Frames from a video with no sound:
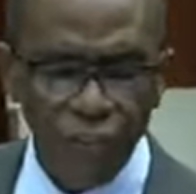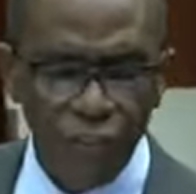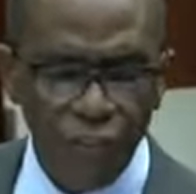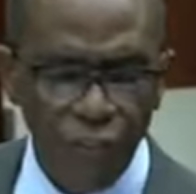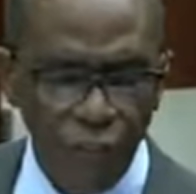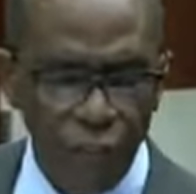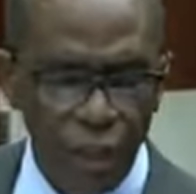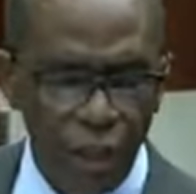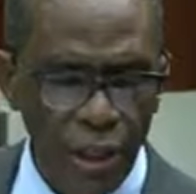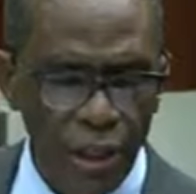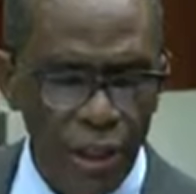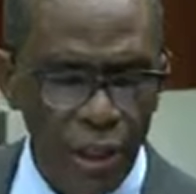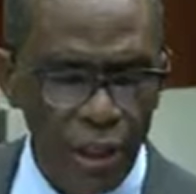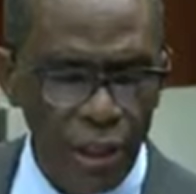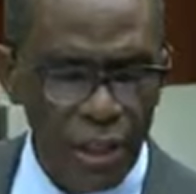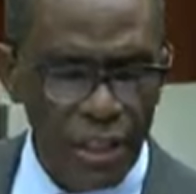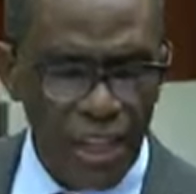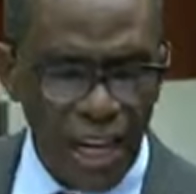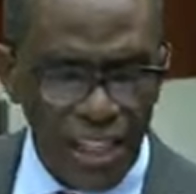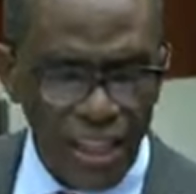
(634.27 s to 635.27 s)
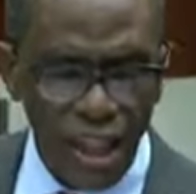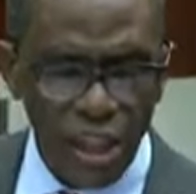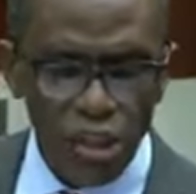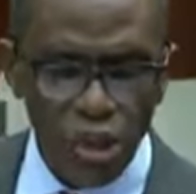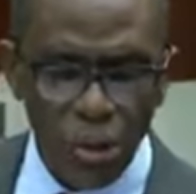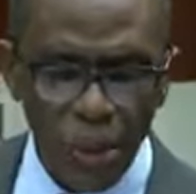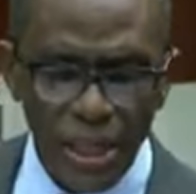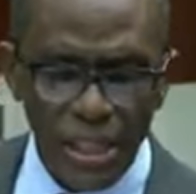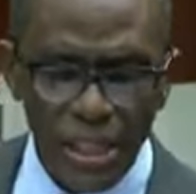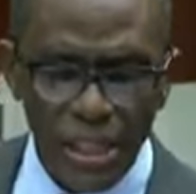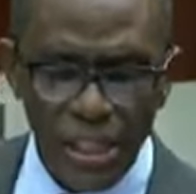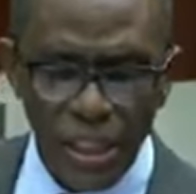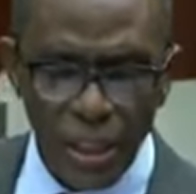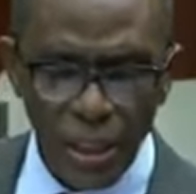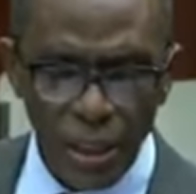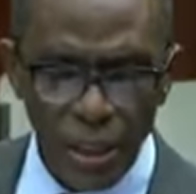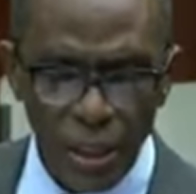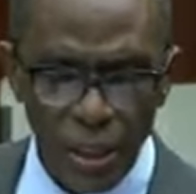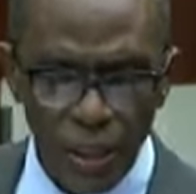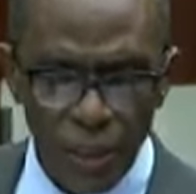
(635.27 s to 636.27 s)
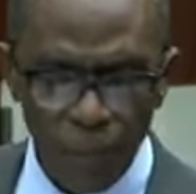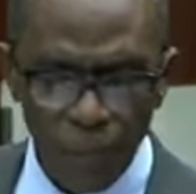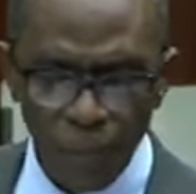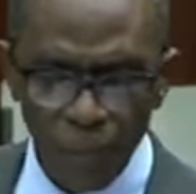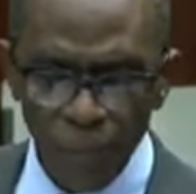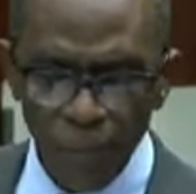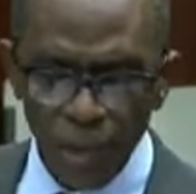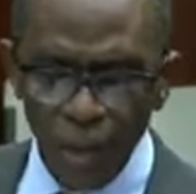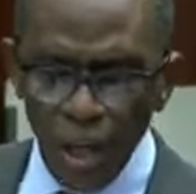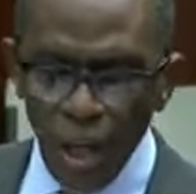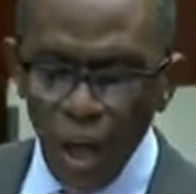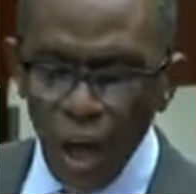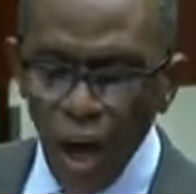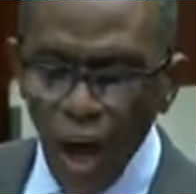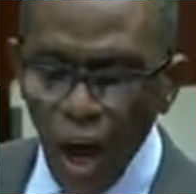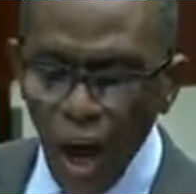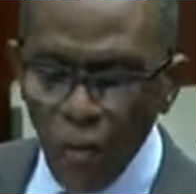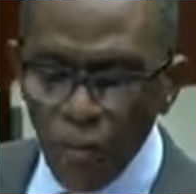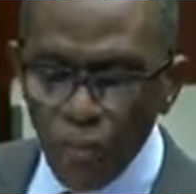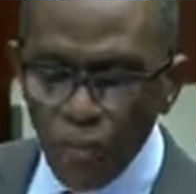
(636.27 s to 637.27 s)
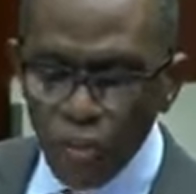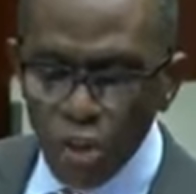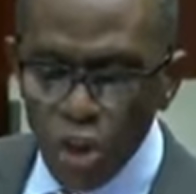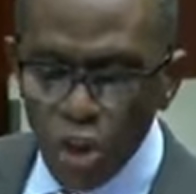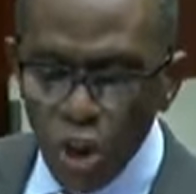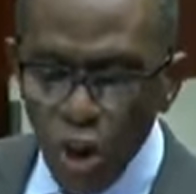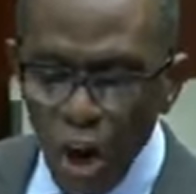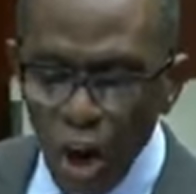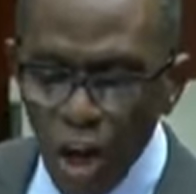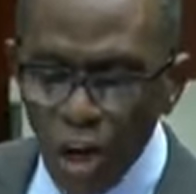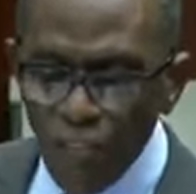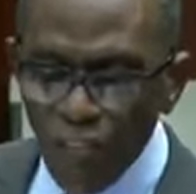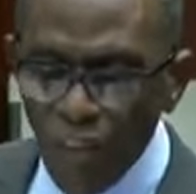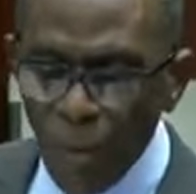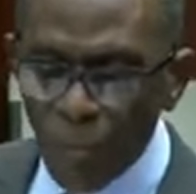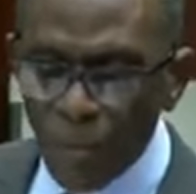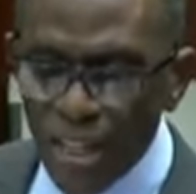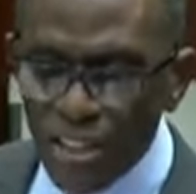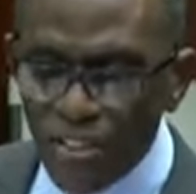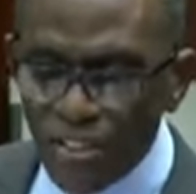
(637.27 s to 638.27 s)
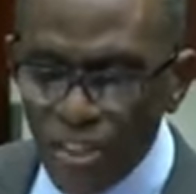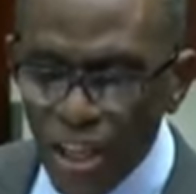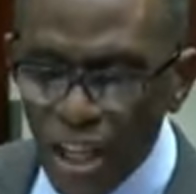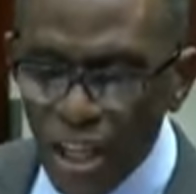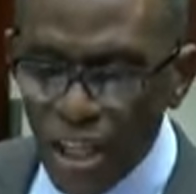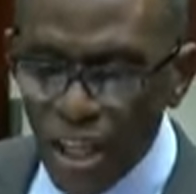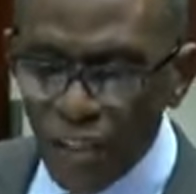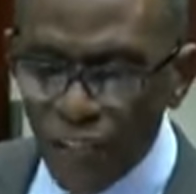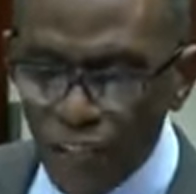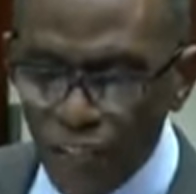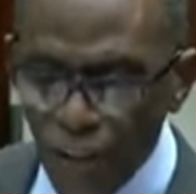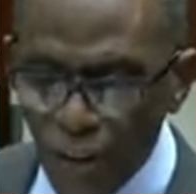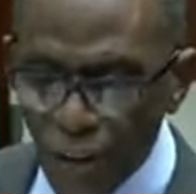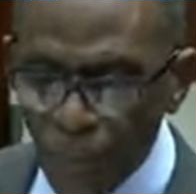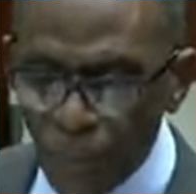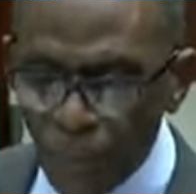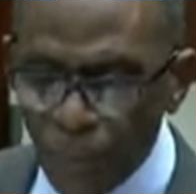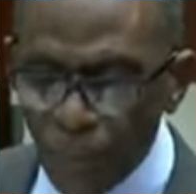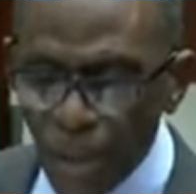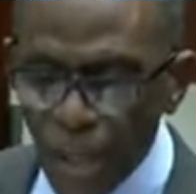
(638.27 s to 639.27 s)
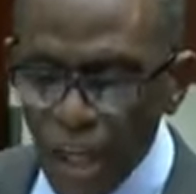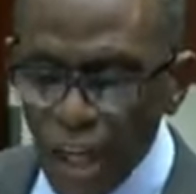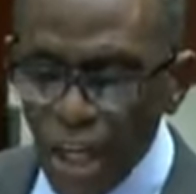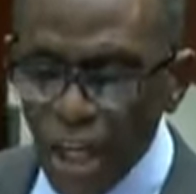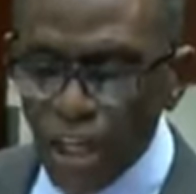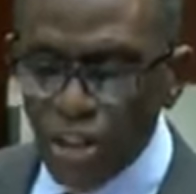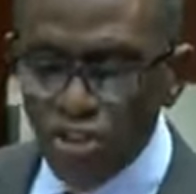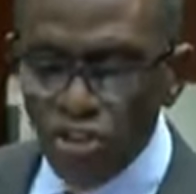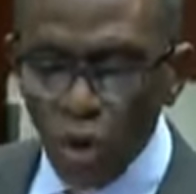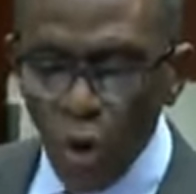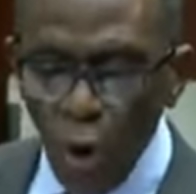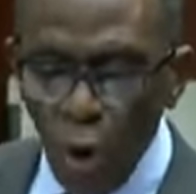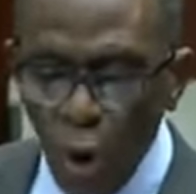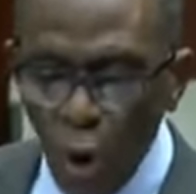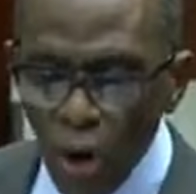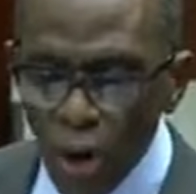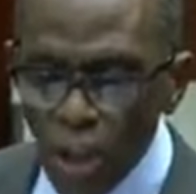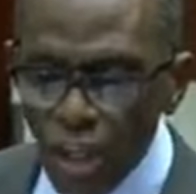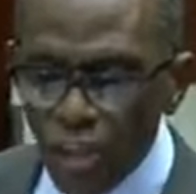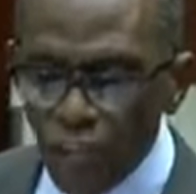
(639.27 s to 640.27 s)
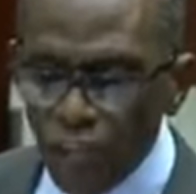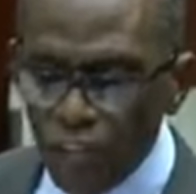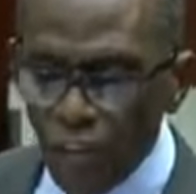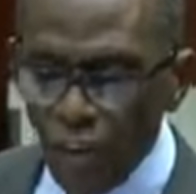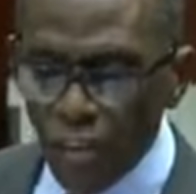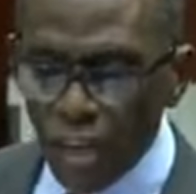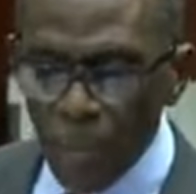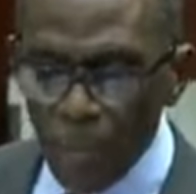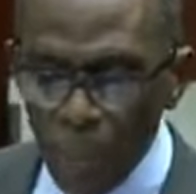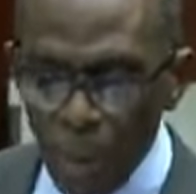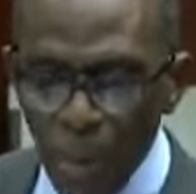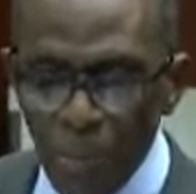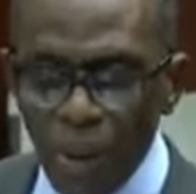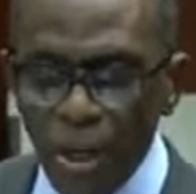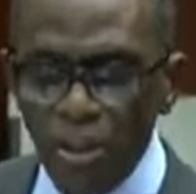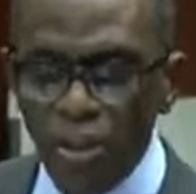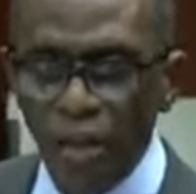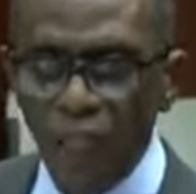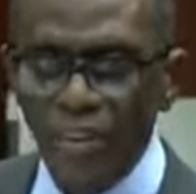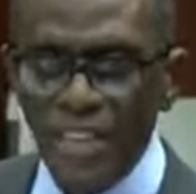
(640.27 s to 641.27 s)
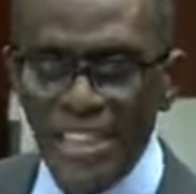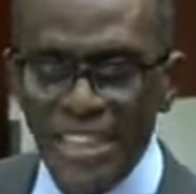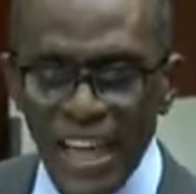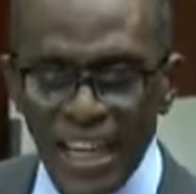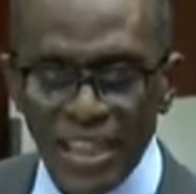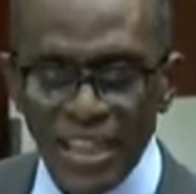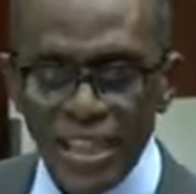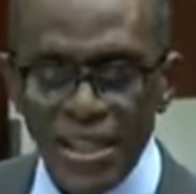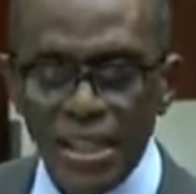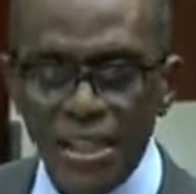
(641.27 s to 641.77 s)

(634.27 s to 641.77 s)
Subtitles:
3, Section 20, a withdrawal from the sinking fund is only for repayment of a debt.